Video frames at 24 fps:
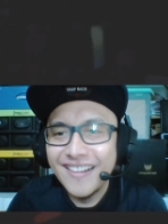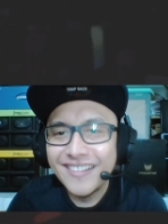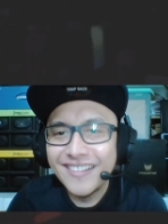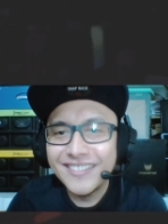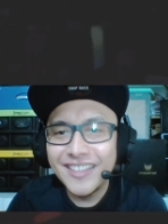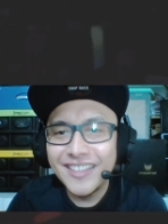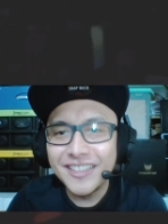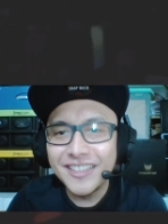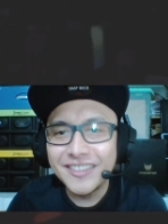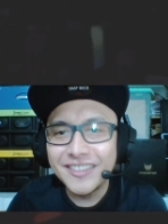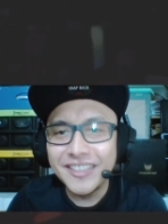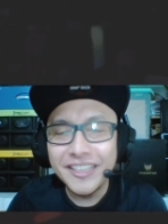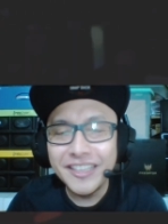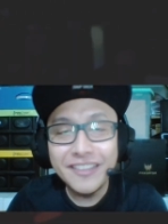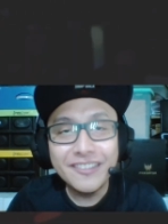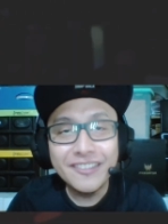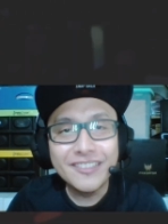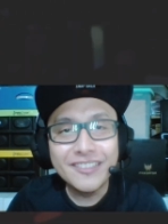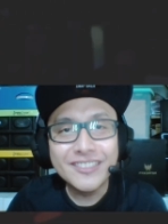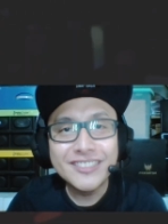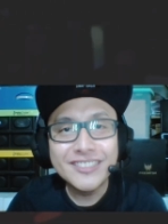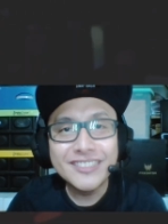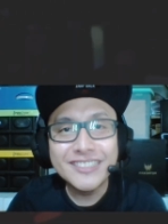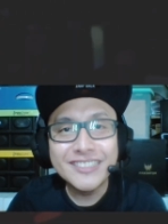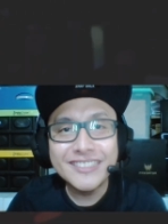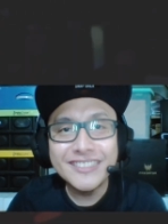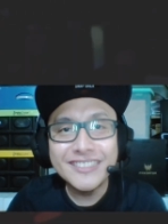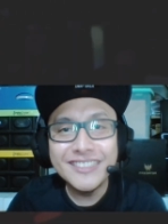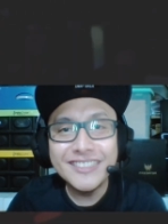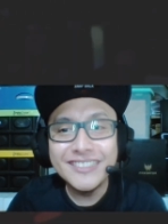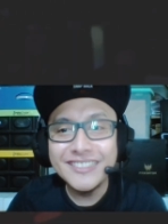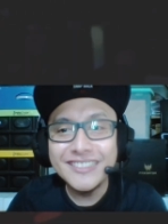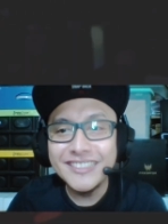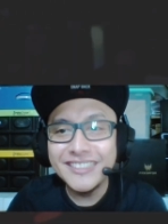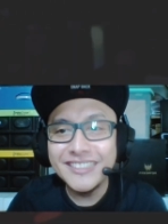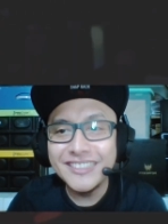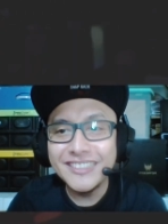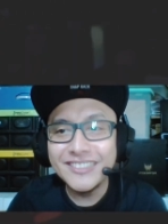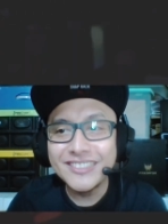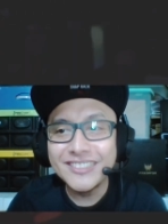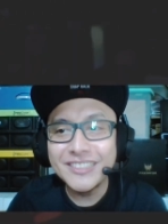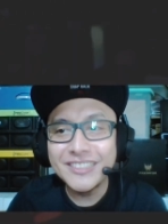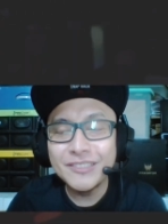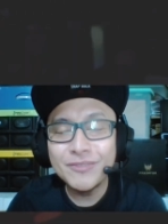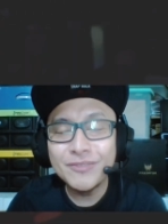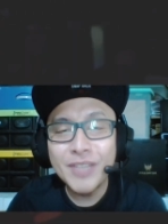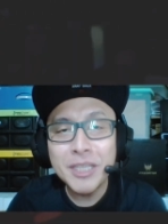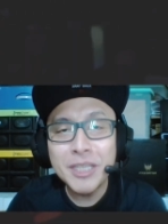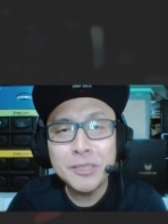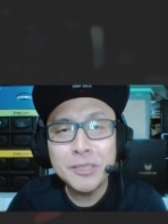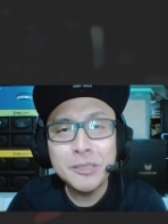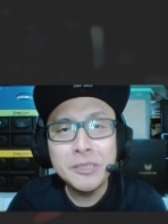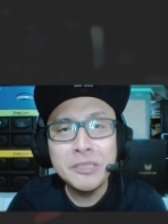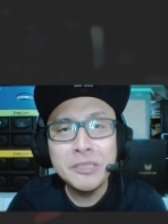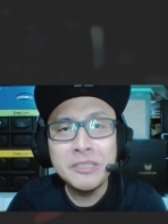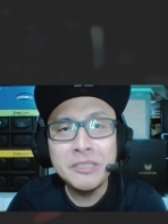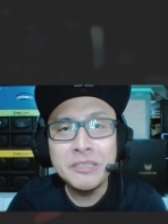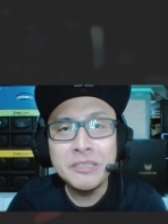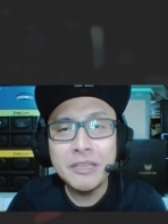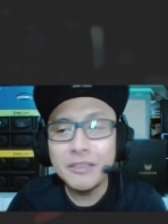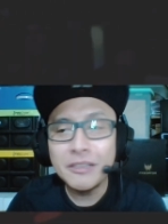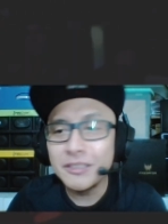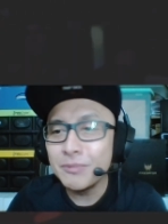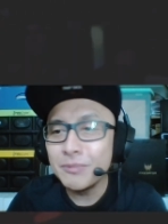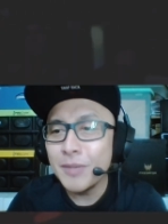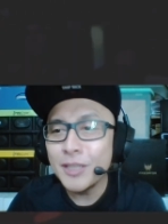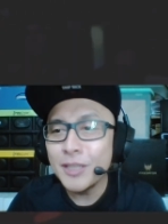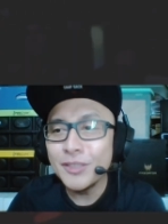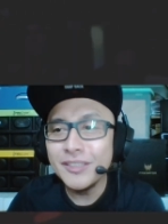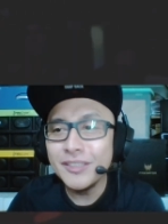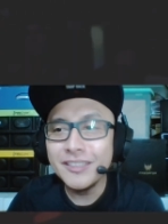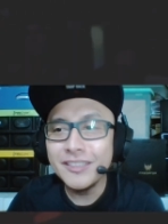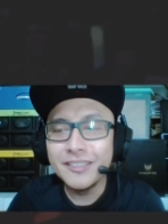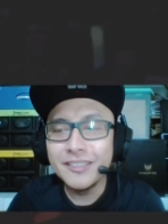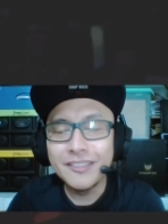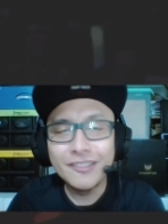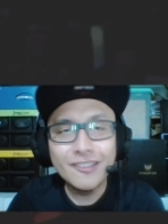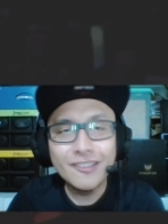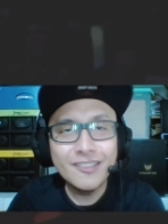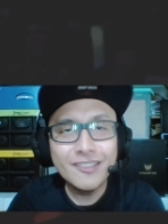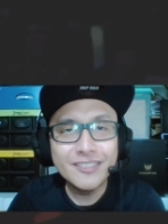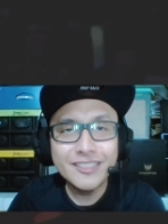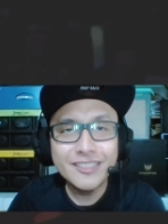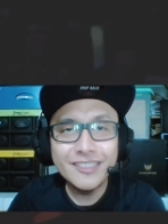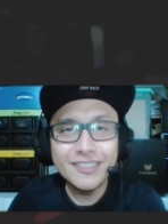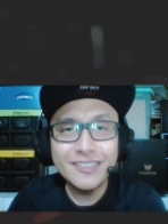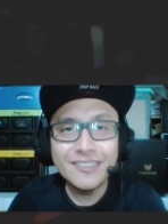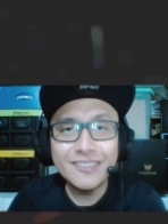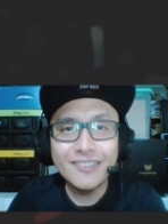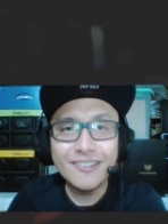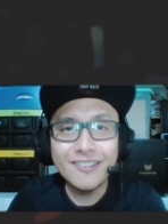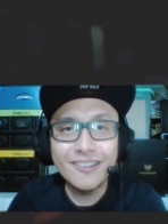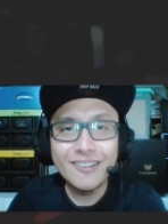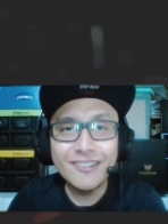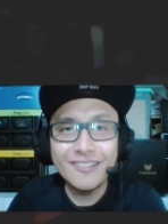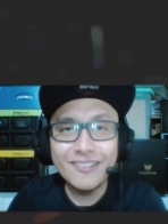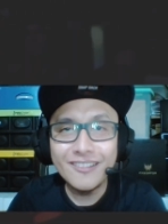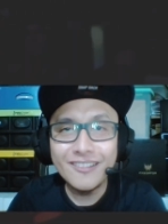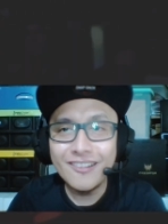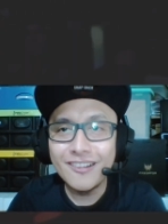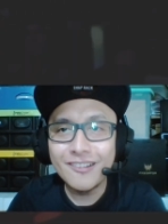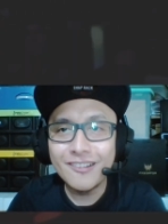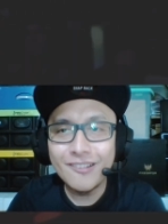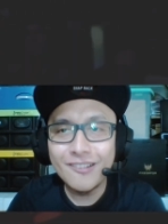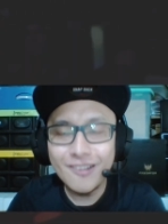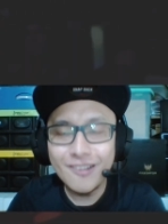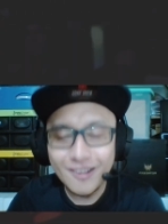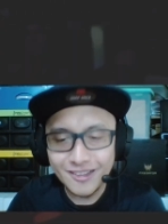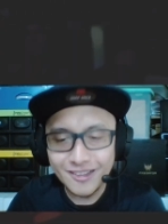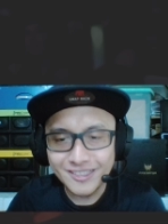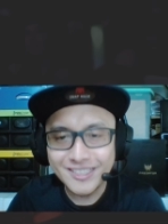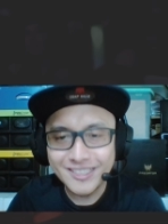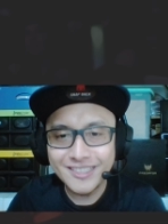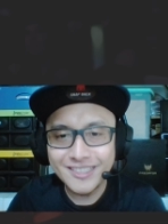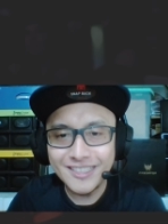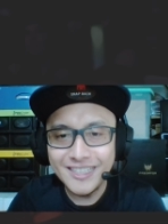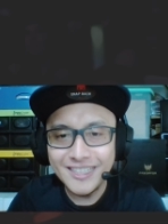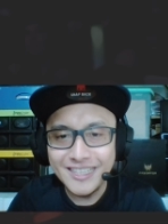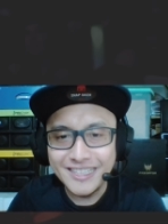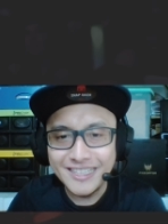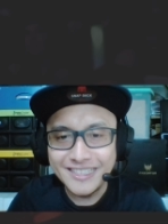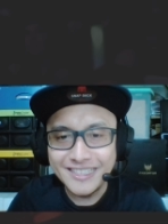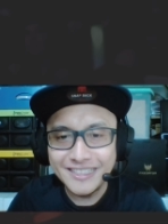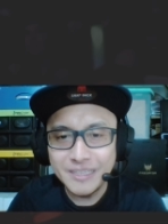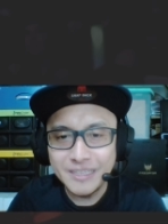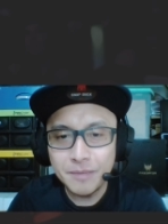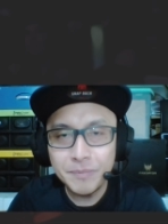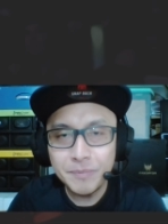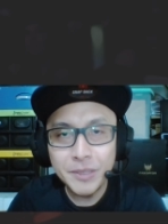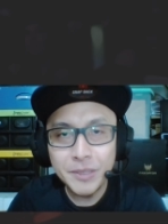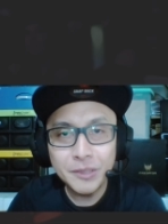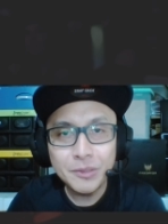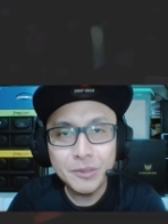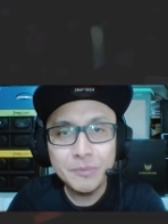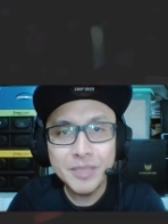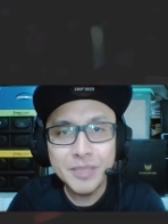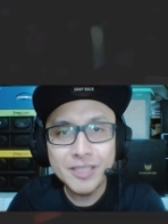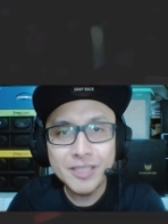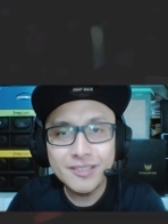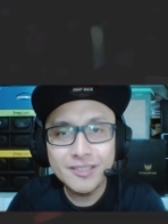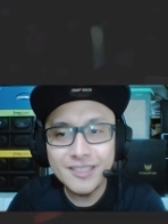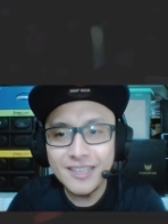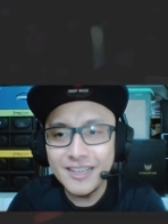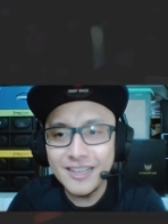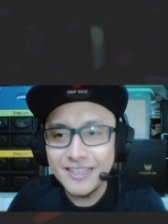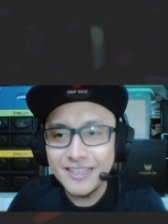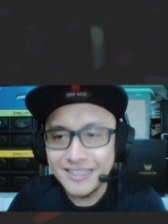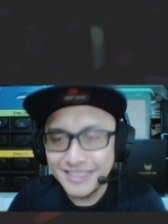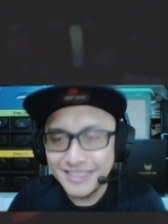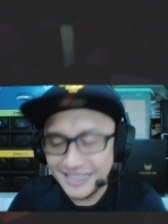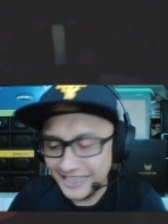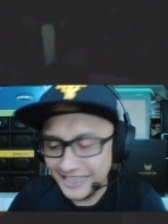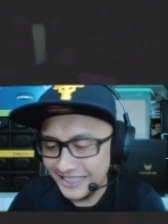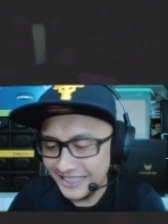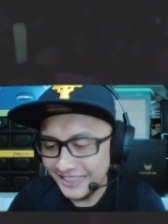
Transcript: the Dears, the Dears, especially especially the girls here, are are all stunned. Appear to be stunned.